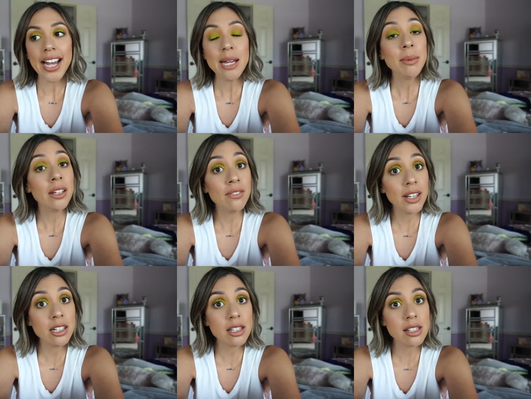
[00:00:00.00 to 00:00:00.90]
I am
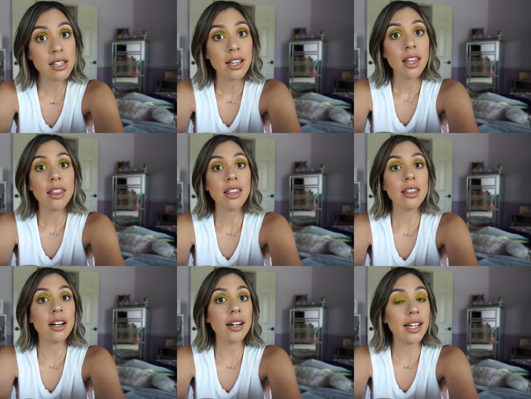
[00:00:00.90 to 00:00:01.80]
convinced that
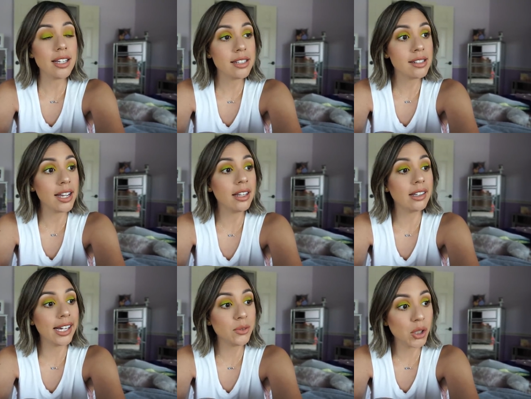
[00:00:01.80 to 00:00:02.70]
there is a
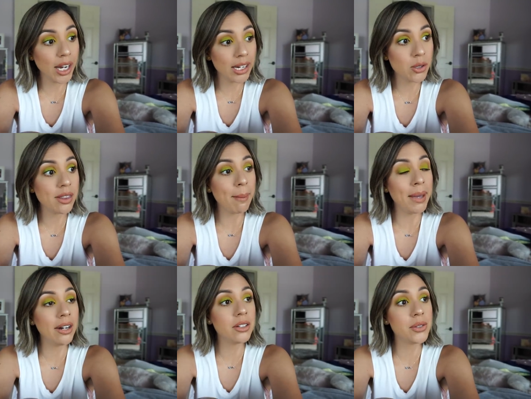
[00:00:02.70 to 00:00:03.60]
life change that
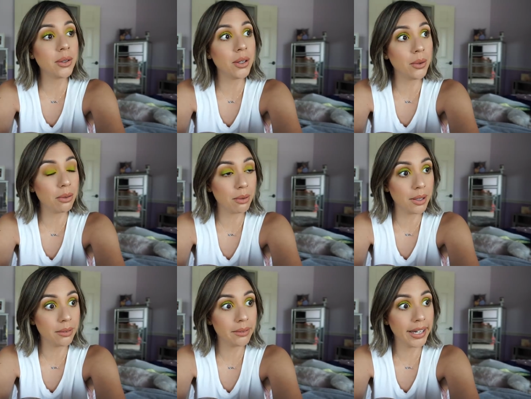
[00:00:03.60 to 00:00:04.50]
men also go
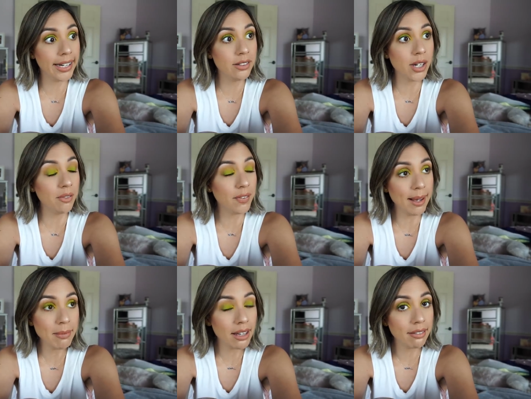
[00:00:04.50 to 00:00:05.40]
through. And don't
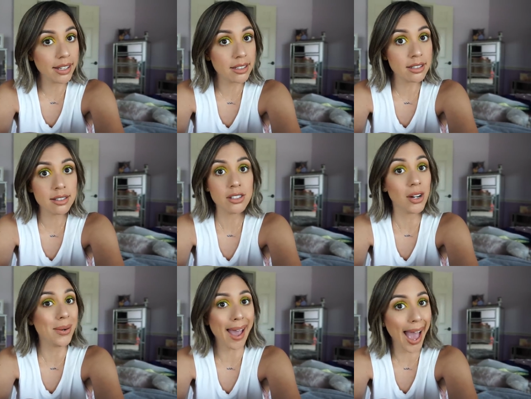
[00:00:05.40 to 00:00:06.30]
fight me on this.
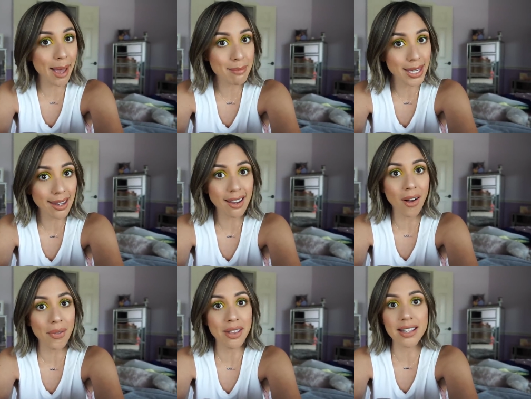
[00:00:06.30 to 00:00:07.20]
Don't at me
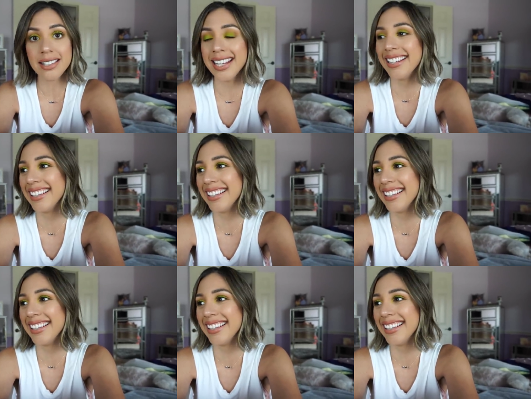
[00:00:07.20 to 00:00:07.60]
on this.